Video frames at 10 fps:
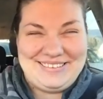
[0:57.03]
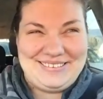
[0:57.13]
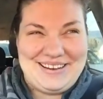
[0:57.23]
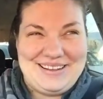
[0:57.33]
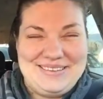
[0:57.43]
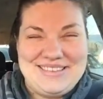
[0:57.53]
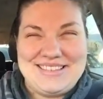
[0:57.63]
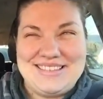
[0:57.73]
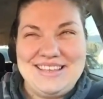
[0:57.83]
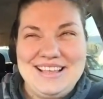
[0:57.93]
Gross.
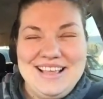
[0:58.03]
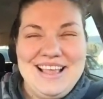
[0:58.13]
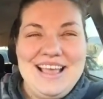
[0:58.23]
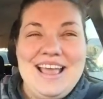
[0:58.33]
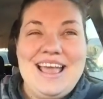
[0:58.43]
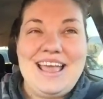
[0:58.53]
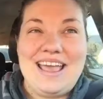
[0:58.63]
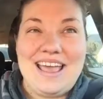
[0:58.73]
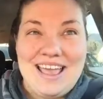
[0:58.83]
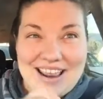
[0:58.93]

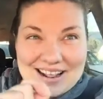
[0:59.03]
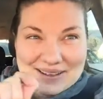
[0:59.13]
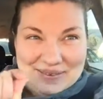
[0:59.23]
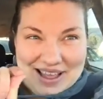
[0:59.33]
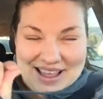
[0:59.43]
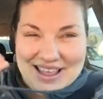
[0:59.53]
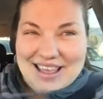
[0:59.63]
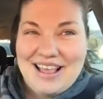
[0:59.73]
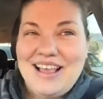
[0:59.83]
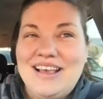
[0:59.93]
Anyway,
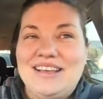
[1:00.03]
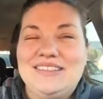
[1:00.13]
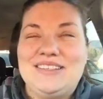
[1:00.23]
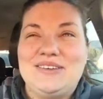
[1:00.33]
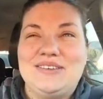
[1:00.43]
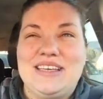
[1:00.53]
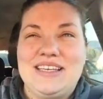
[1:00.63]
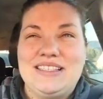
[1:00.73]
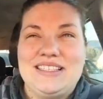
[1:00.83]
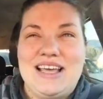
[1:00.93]
so
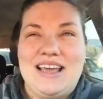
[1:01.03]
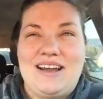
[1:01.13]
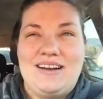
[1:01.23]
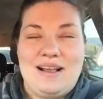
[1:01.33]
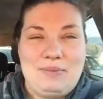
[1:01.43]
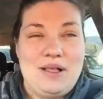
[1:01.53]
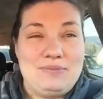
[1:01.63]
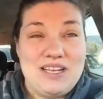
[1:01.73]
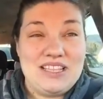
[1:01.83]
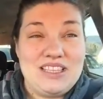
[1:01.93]
kids that are
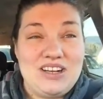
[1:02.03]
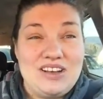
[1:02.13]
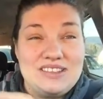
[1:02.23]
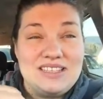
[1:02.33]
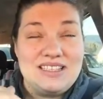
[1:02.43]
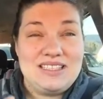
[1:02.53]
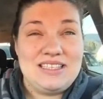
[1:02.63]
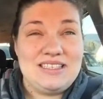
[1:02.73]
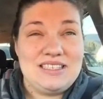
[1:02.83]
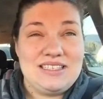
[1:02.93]
epileptic, the dogs can
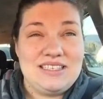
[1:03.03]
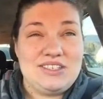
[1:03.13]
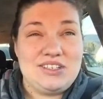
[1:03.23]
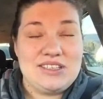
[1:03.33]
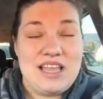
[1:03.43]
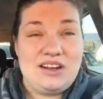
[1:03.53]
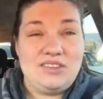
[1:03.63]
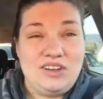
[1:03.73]
sense the seizures and